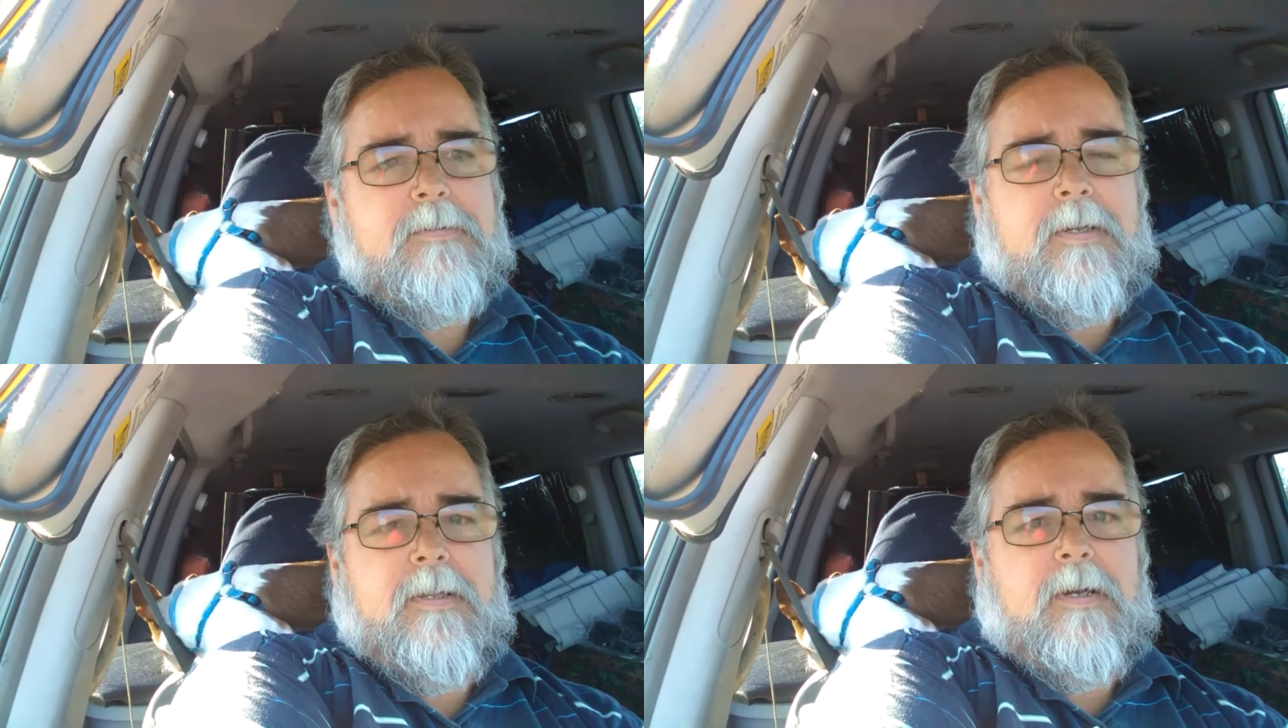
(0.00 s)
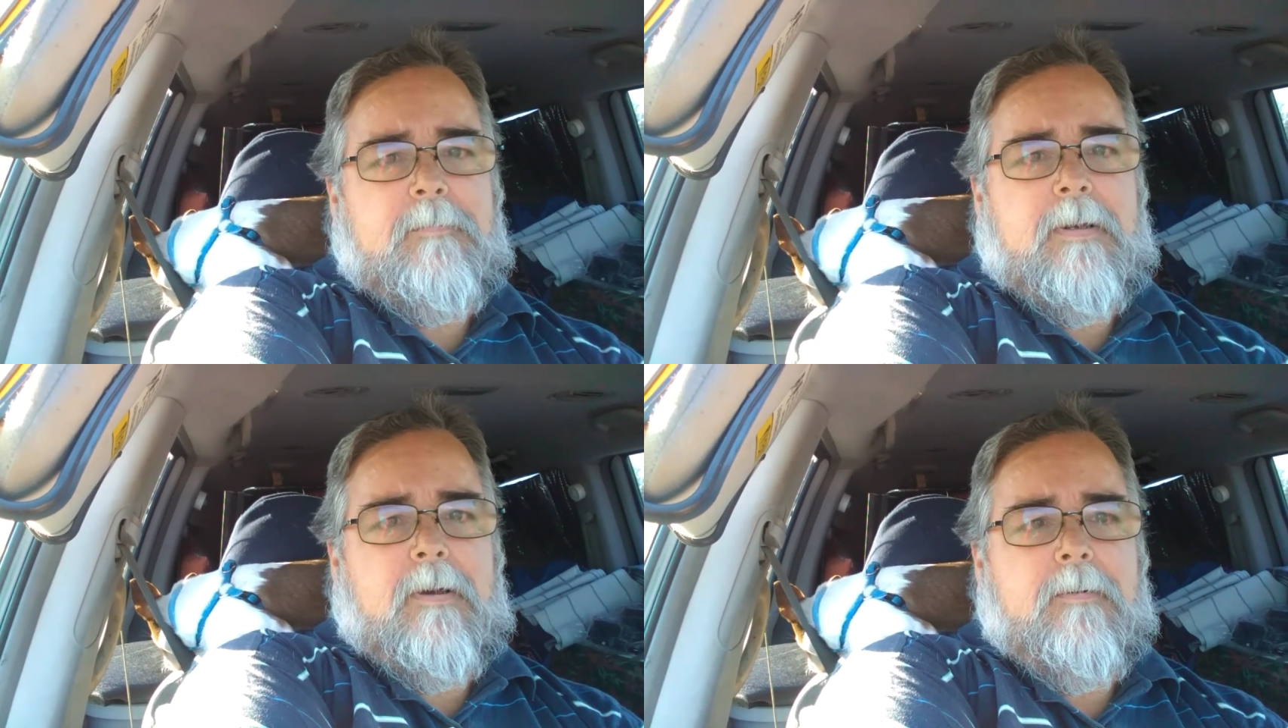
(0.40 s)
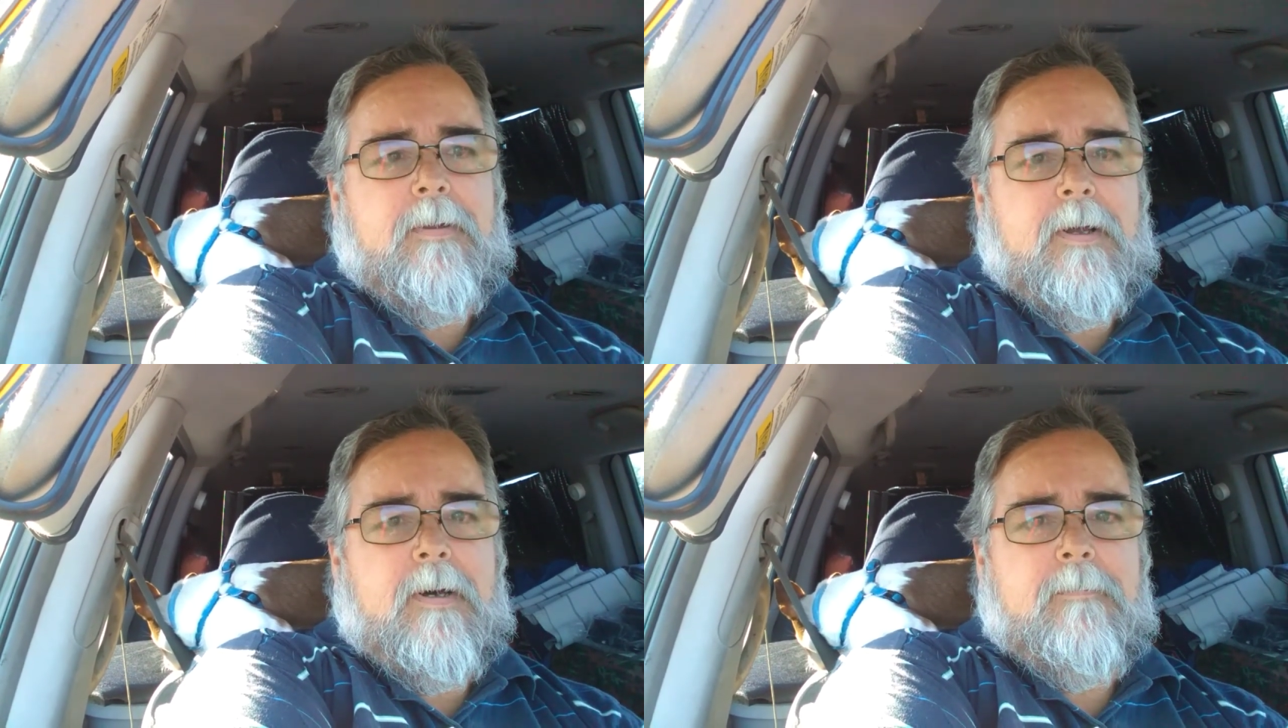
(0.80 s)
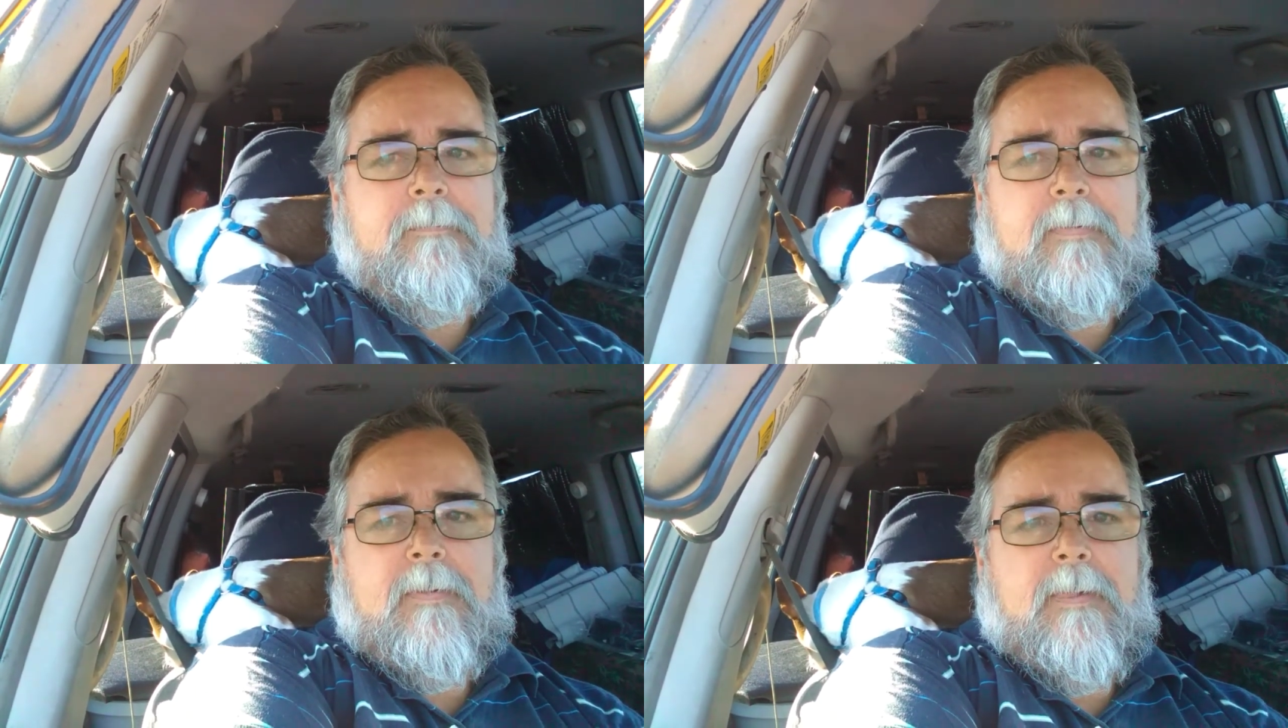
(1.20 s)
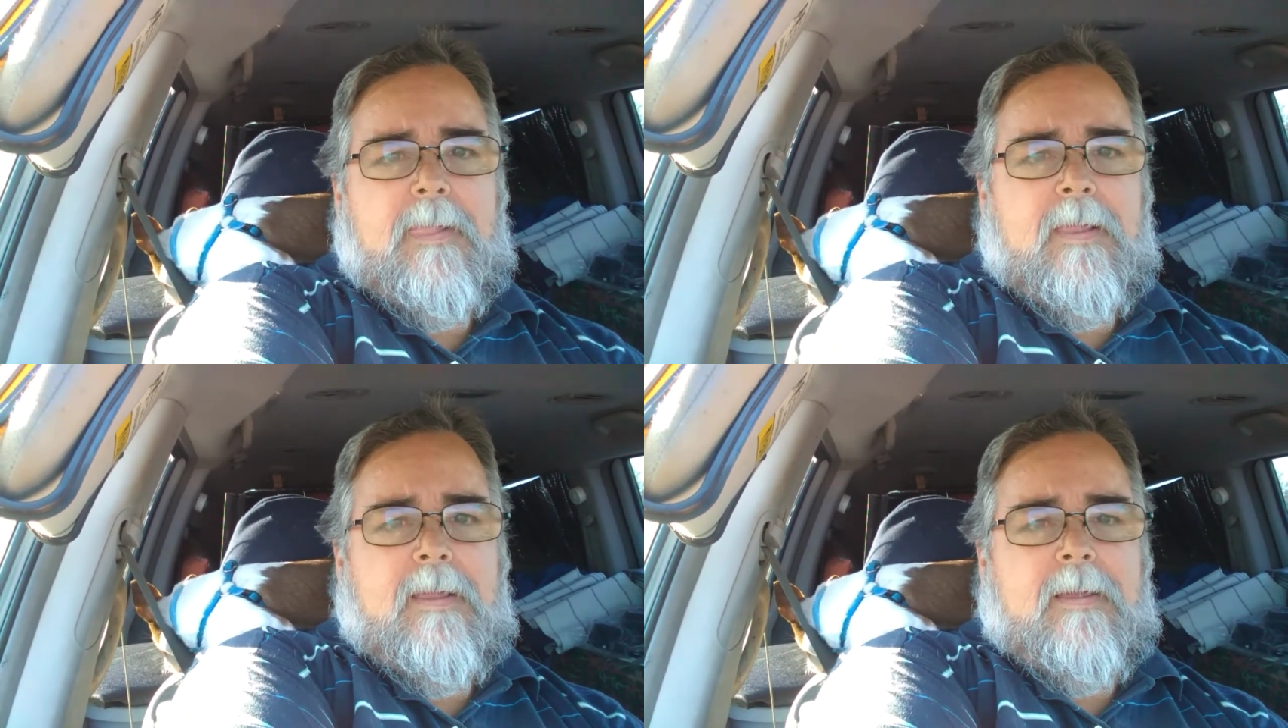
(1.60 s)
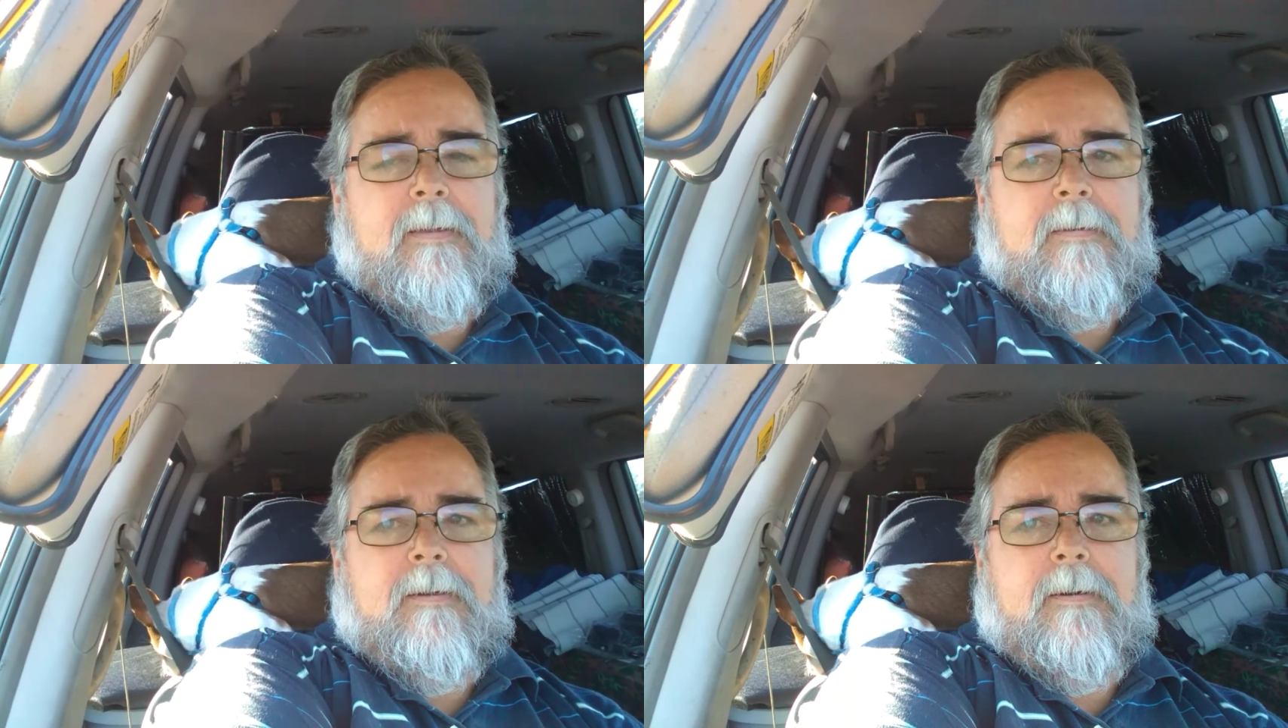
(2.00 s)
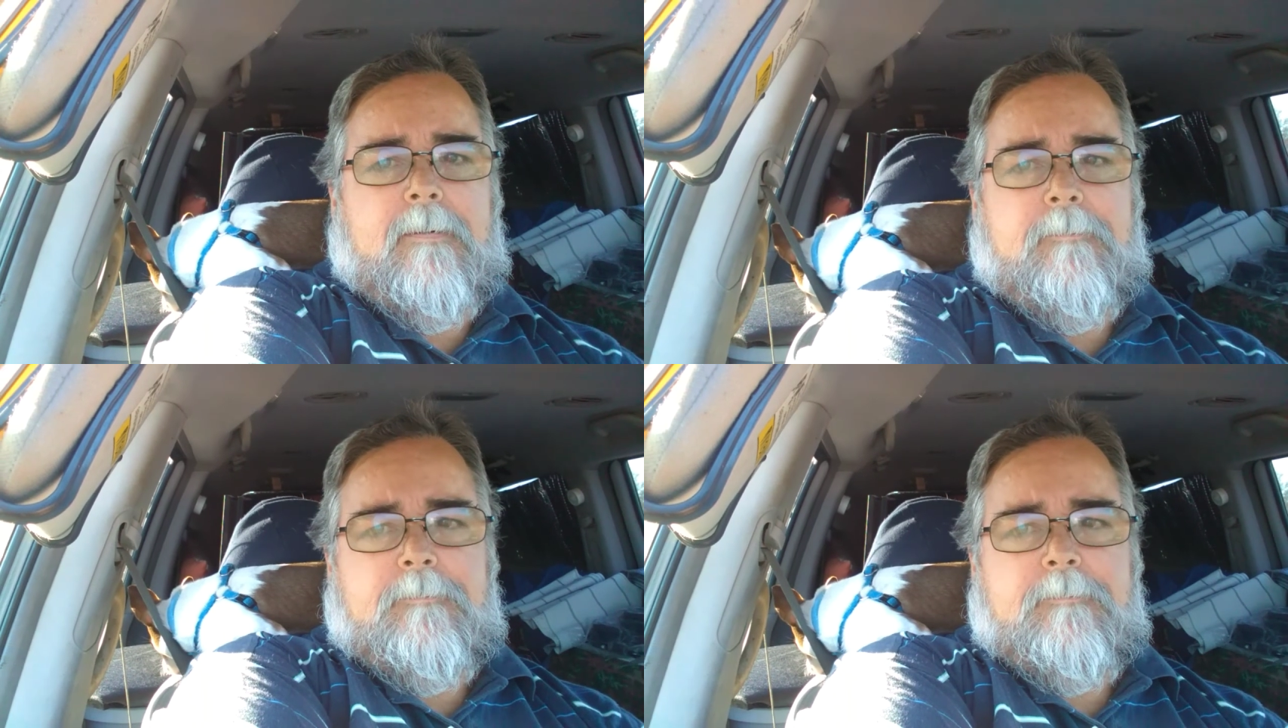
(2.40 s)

that helped me load it up, and I